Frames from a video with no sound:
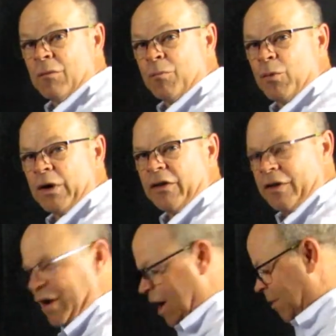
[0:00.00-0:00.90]
Put in the
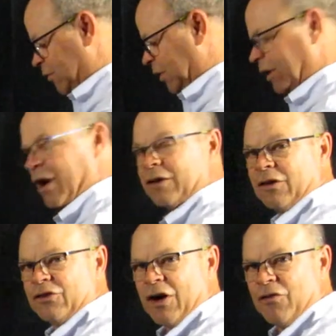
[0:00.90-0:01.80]
knobs to lock the
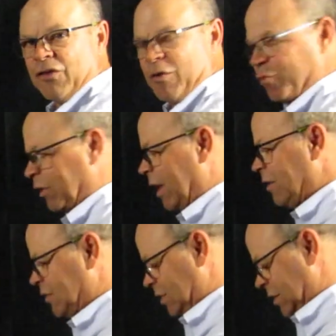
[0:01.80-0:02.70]
shelf in
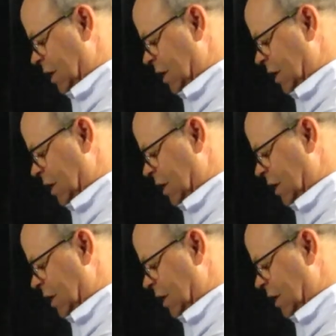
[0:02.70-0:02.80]
place,